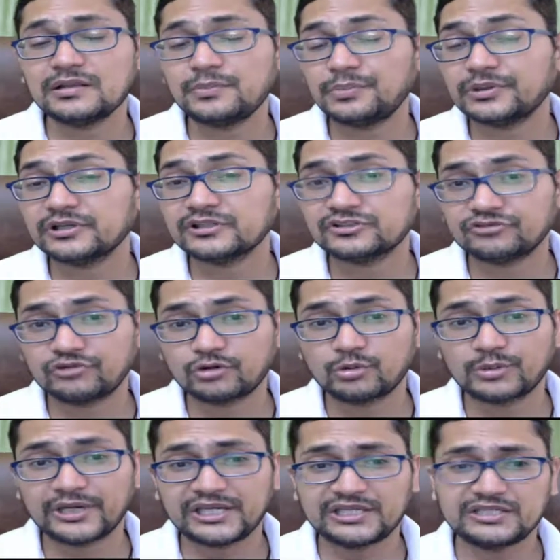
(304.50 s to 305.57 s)
plus for
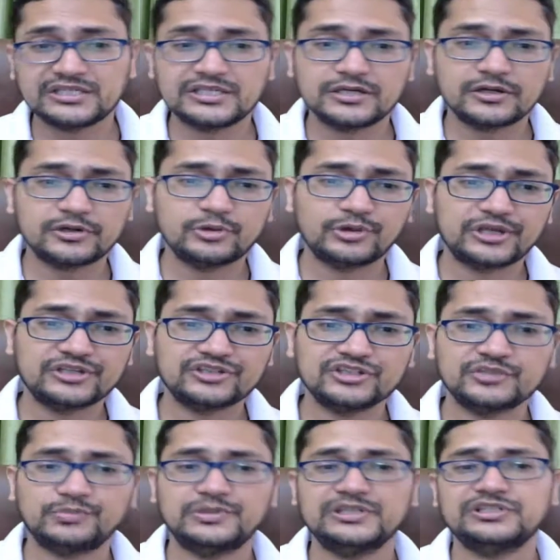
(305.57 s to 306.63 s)
white here you can
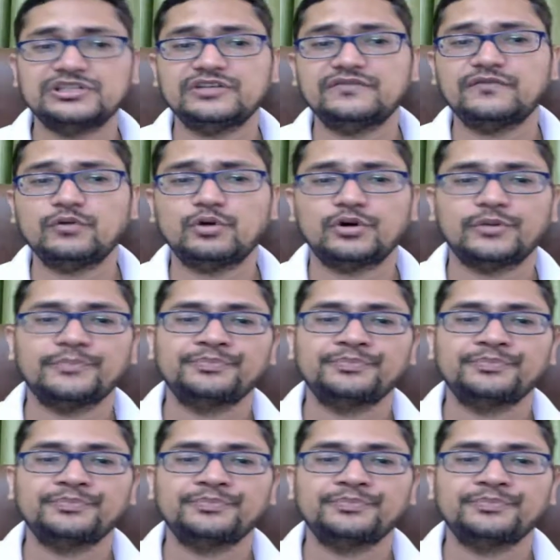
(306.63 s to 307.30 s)
just play c4